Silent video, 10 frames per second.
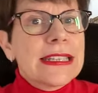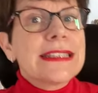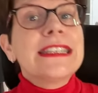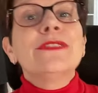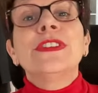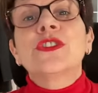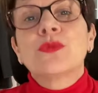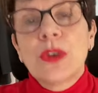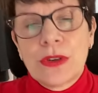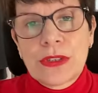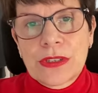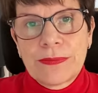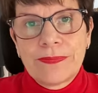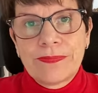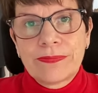Let's see if it works
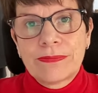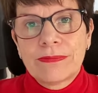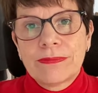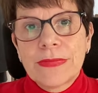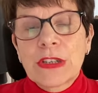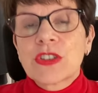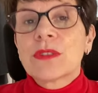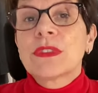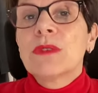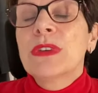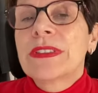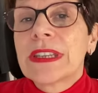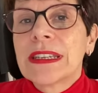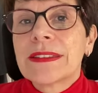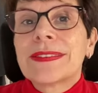because sometimes we
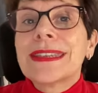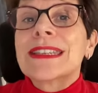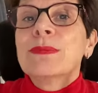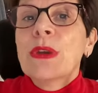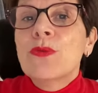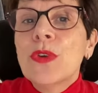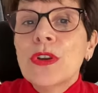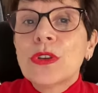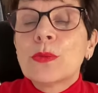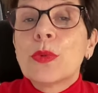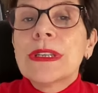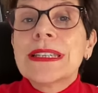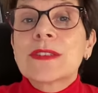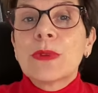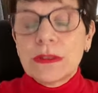think things may work, but
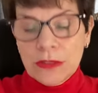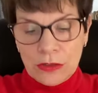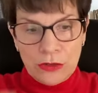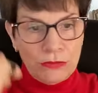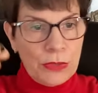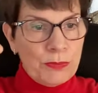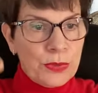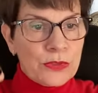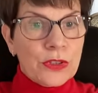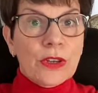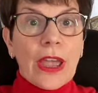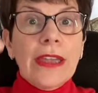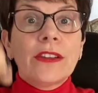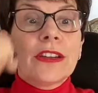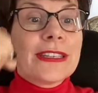it's when you know we put a
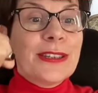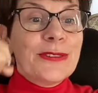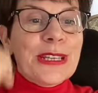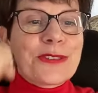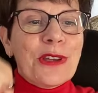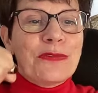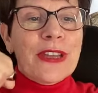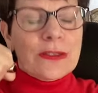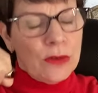hanger here next to a face.